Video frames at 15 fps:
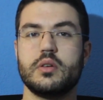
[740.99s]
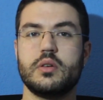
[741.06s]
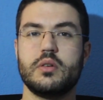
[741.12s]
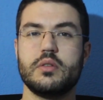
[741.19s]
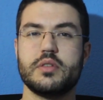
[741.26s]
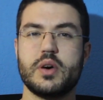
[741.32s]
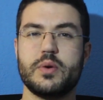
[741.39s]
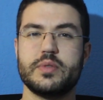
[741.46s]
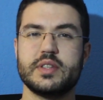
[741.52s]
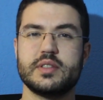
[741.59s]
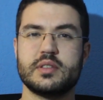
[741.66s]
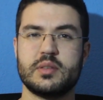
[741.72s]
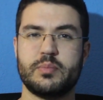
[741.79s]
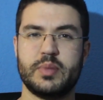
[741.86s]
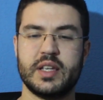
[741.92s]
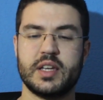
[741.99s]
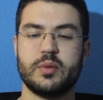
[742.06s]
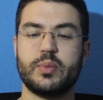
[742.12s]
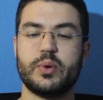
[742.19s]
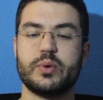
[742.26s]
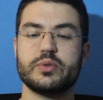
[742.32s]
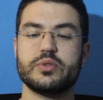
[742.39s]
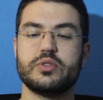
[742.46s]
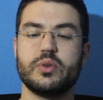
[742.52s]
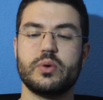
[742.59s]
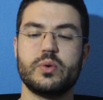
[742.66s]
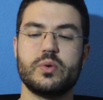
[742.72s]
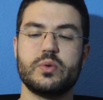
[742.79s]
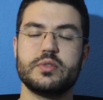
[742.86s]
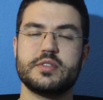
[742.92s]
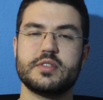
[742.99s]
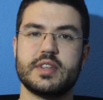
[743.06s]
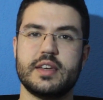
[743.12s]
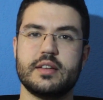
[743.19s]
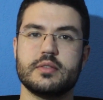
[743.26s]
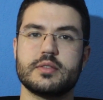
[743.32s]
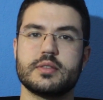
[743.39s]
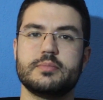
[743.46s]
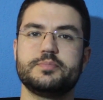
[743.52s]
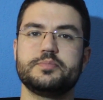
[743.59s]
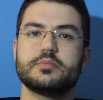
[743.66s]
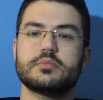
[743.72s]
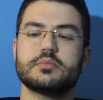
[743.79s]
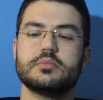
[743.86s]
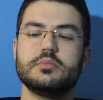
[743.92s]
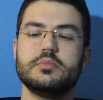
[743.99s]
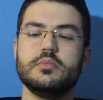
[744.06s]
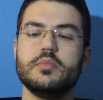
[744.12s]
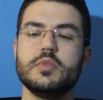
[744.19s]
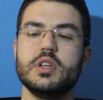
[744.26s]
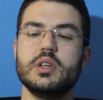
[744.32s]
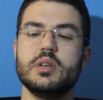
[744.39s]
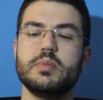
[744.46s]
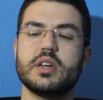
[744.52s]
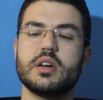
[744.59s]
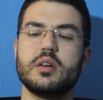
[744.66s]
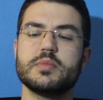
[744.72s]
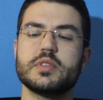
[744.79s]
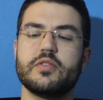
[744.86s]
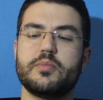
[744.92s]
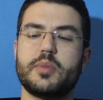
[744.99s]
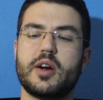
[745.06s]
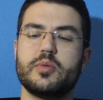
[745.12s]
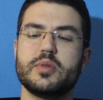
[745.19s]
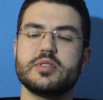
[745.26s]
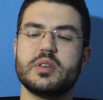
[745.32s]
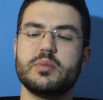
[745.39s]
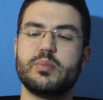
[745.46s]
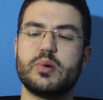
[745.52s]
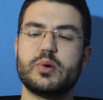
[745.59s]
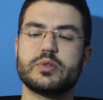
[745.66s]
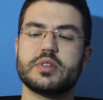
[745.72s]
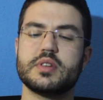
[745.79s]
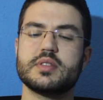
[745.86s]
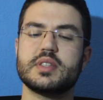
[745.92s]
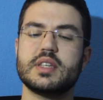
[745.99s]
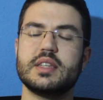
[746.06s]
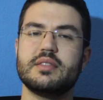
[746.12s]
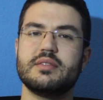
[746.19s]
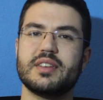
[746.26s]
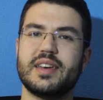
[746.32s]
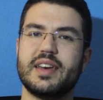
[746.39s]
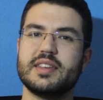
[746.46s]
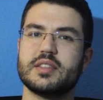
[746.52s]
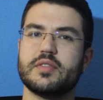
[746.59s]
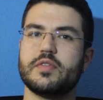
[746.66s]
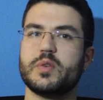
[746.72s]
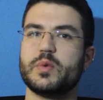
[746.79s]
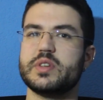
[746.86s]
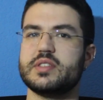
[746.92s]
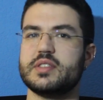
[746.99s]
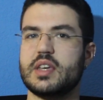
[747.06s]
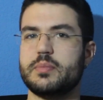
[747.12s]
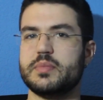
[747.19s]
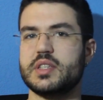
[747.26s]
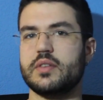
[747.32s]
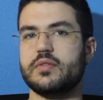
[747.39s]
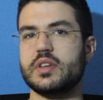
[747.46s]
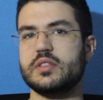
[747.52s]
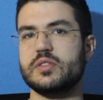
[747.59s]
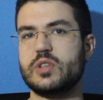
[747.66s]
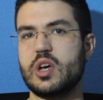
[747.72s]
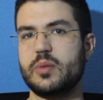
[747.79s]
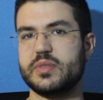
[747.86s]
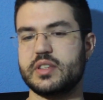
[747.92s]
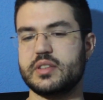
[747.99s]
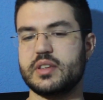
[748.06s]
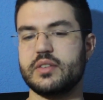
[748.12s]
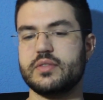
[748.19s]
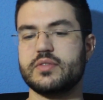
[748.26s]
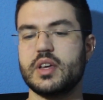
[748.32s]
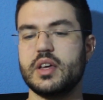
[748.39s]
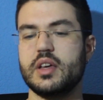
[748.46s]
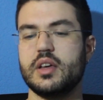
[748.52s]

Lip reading: Although this is applicable to all the skills, it becomes of paramount importance in the case of the receptive-interpretative,